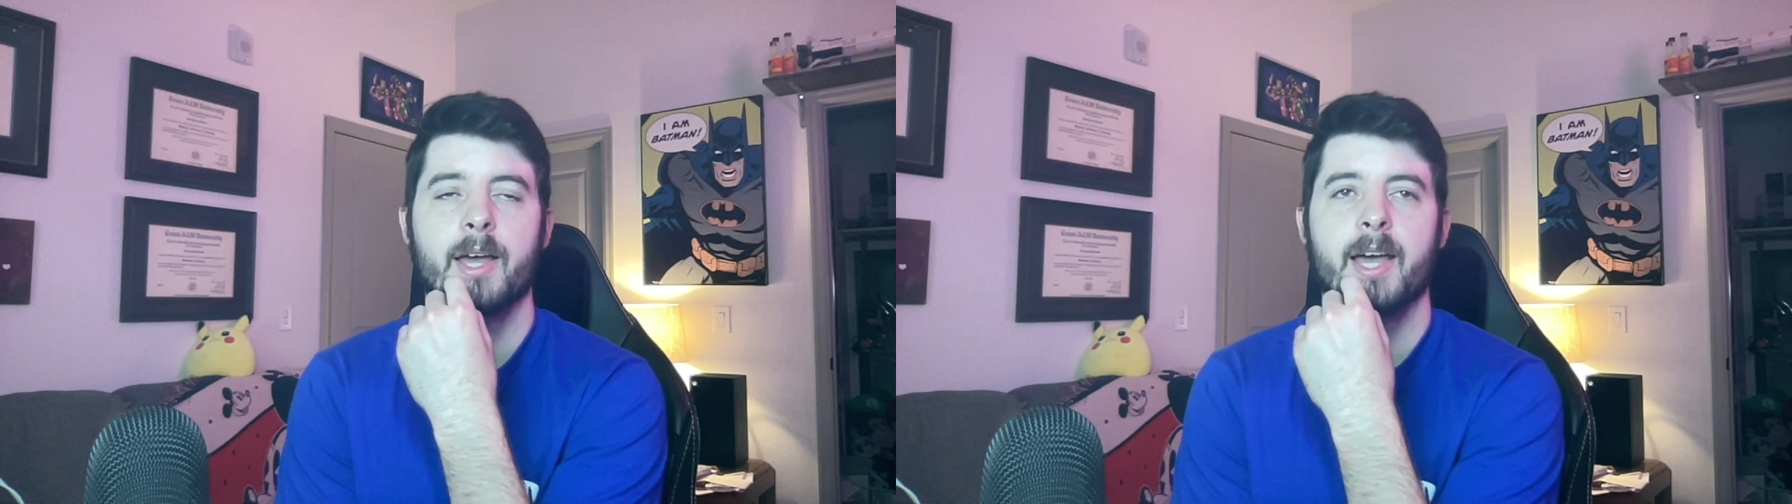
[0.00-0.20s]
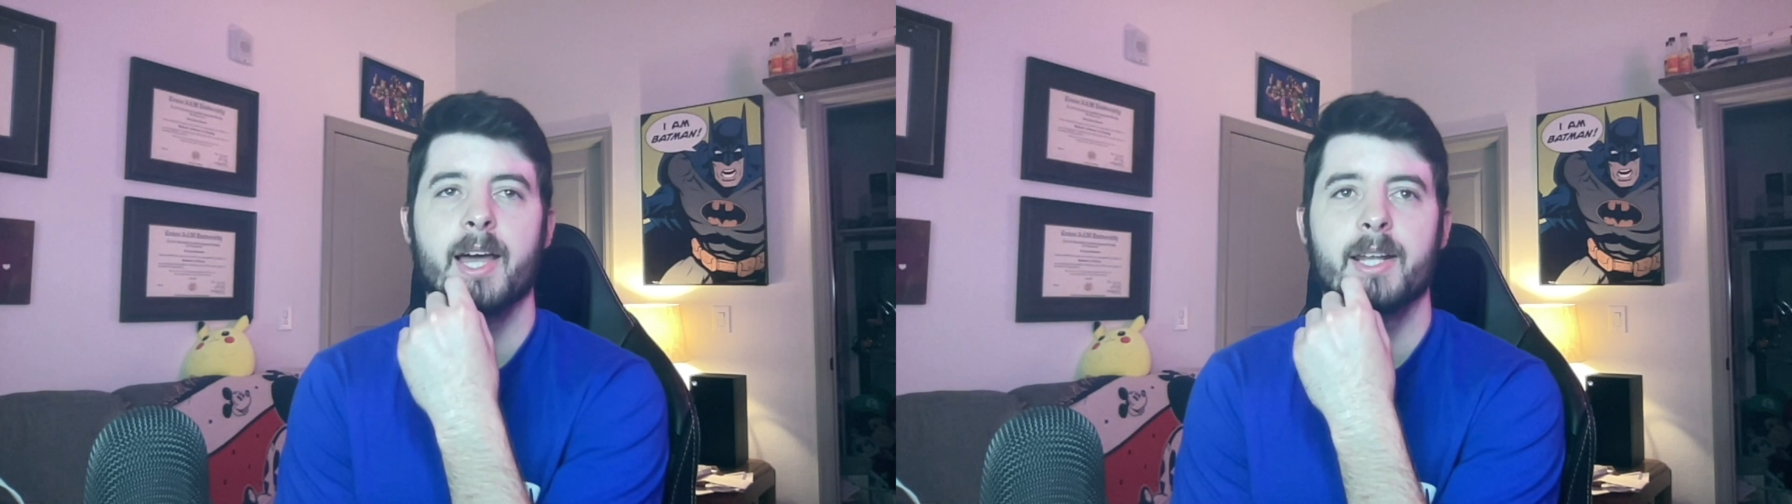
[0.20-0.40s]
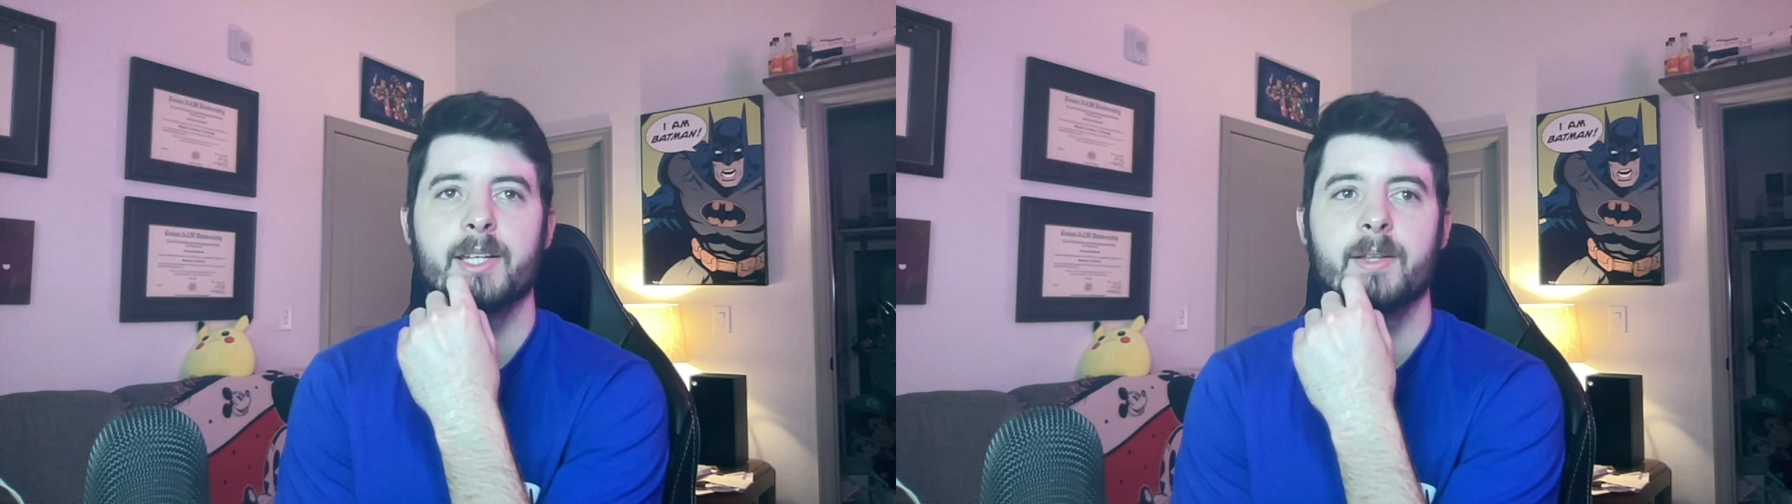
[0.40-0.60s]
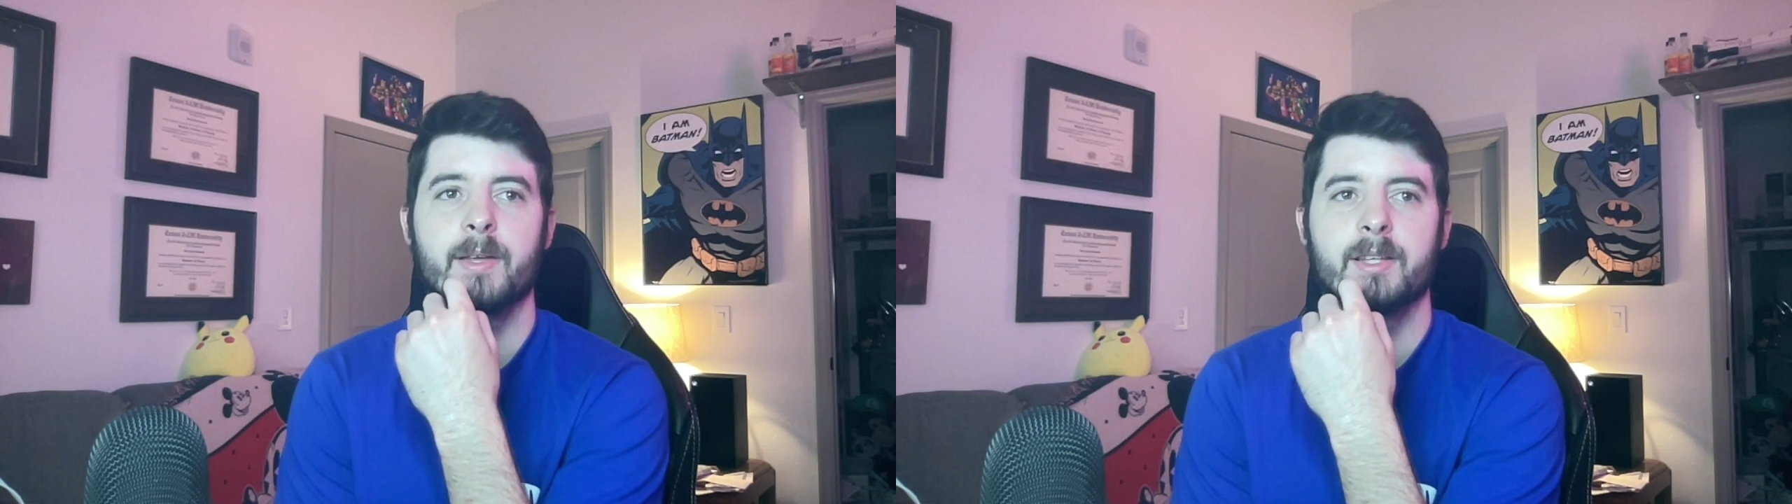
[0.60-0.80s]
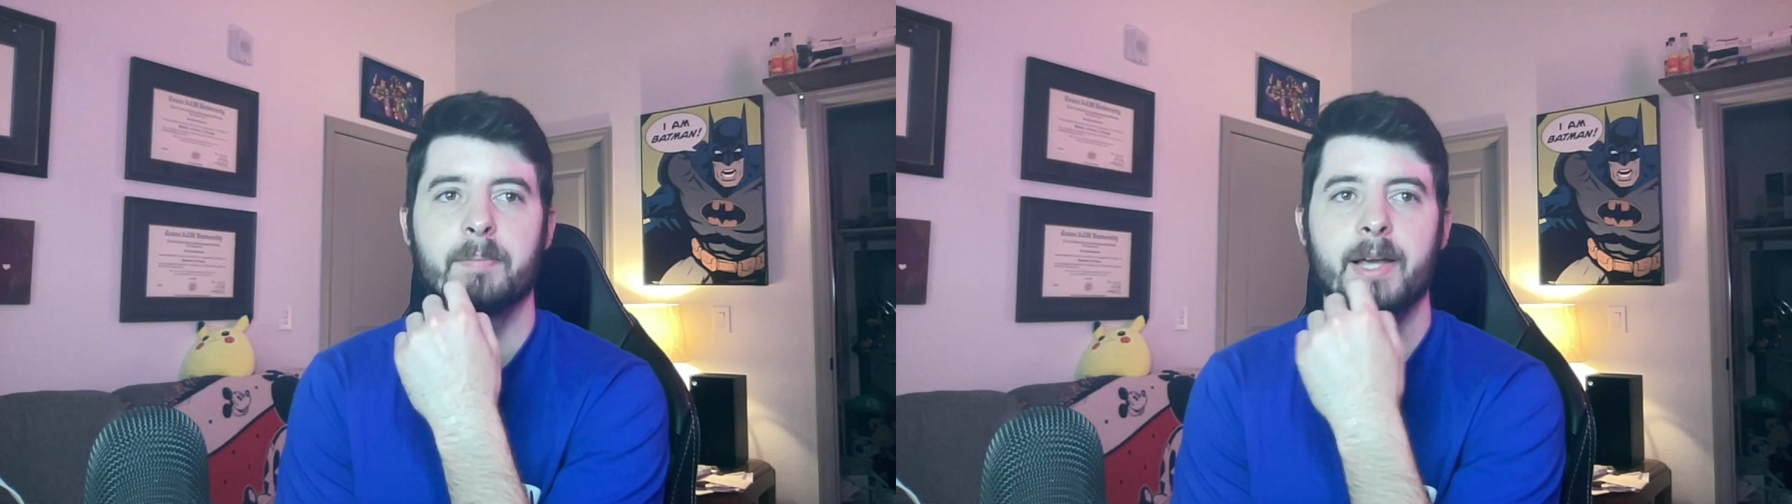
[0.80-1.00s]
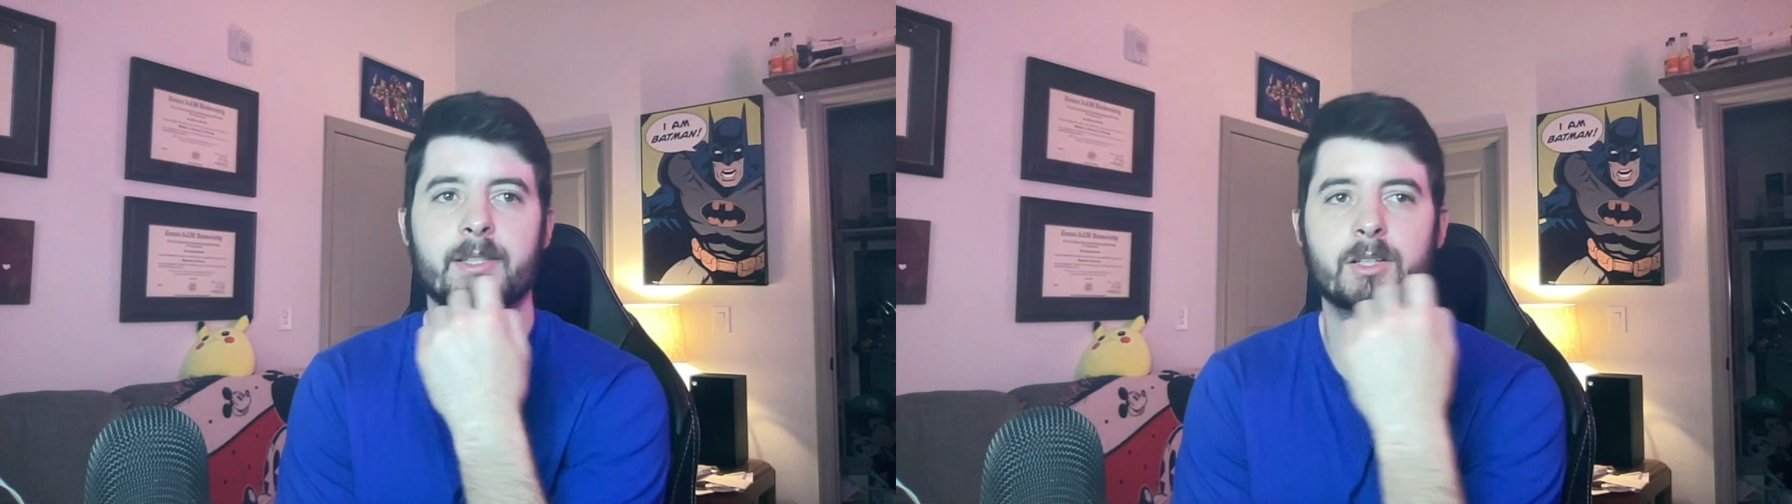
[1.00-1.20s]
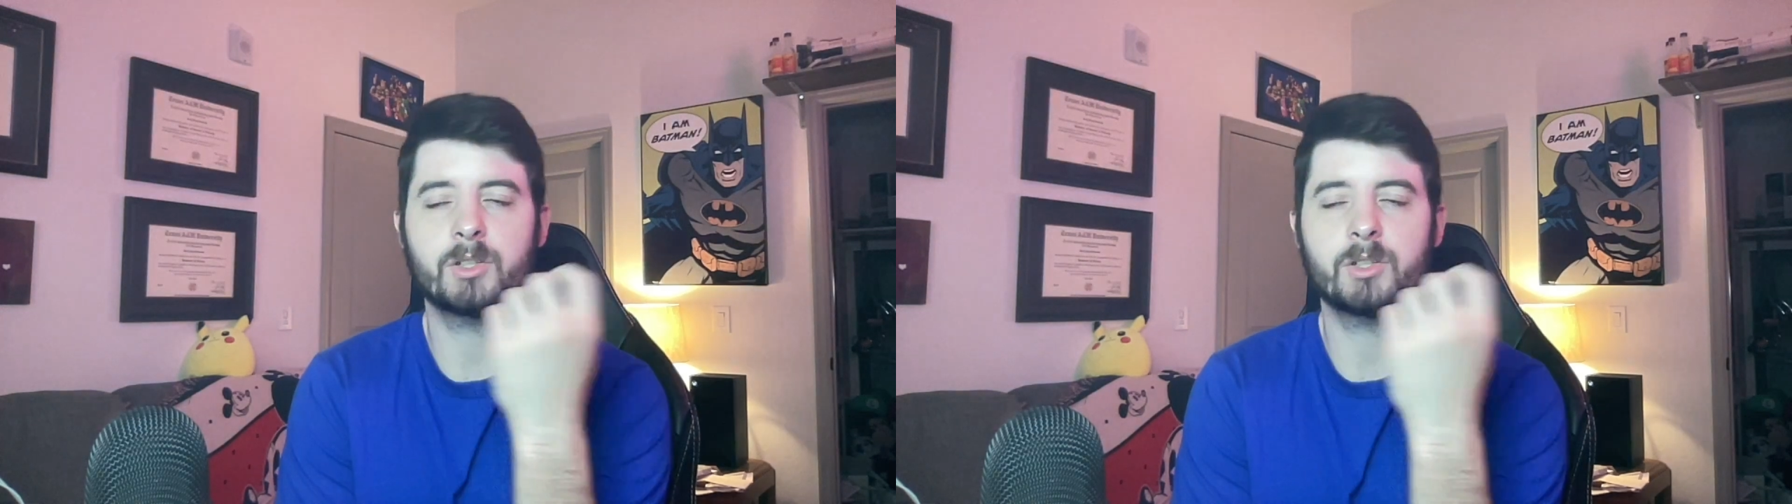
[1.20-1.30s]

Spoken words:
And it's basically,